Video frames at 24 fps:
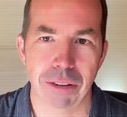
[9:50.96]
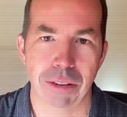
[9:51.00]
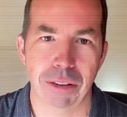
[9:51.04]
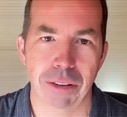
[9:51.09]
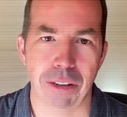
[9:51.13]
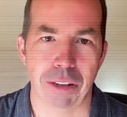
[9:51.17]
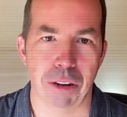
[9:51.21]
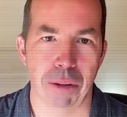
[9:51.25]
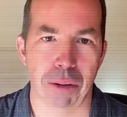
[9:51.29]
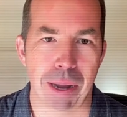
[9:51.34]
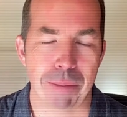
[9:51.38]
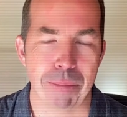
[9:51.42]

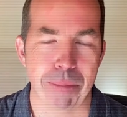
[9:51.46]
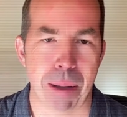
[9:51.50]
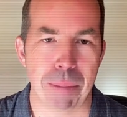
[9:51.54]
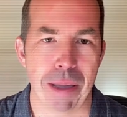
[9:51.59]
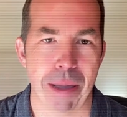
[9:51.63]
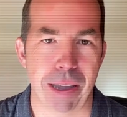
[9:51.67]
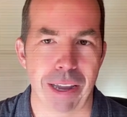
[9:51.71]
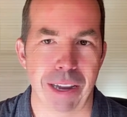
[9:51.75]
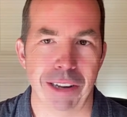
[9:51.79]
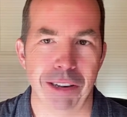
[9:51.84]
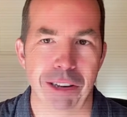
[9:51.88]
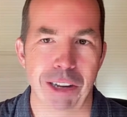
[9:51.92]
you know, make, by
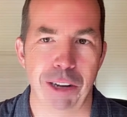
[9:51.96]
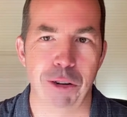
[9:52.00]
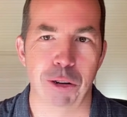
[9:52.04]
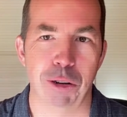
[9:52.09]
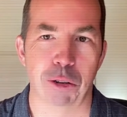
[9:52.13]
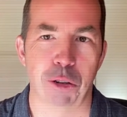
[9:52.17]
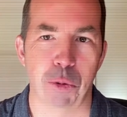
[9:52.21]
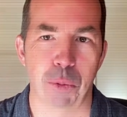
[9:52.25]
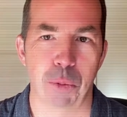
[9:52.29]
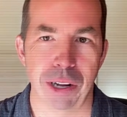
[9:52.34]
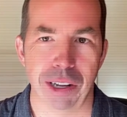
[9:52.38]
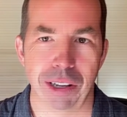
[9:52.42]
making
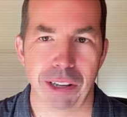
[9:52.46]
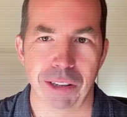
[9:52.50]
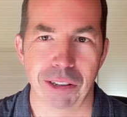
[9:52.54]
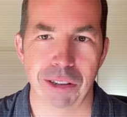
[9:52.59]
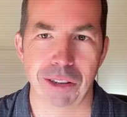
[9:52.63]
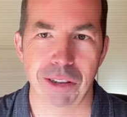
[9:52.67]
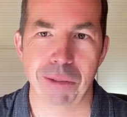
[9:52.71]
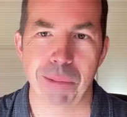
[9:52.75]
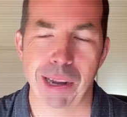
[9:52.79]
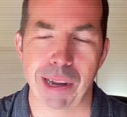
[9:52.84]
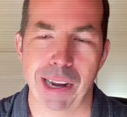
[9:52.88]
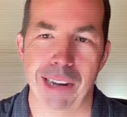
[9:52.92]
digital
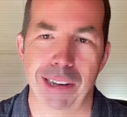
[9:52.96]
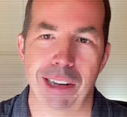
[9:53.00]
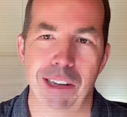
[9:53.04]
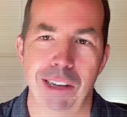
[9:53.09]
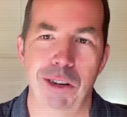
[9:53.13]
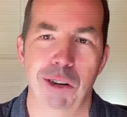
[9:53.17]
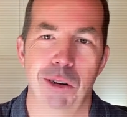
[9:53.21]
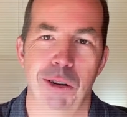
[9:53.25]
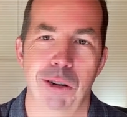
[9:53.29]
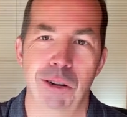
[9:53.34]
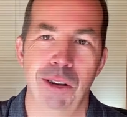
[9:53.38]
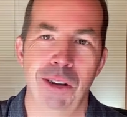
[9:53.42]
twins, make a
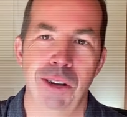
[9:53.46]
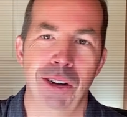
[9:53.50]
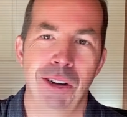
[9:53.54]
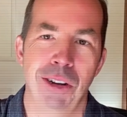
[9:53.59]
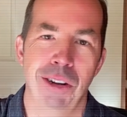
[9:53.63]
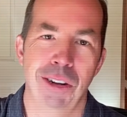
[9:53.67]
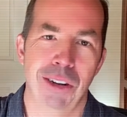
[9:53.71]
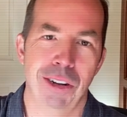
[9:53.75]
digital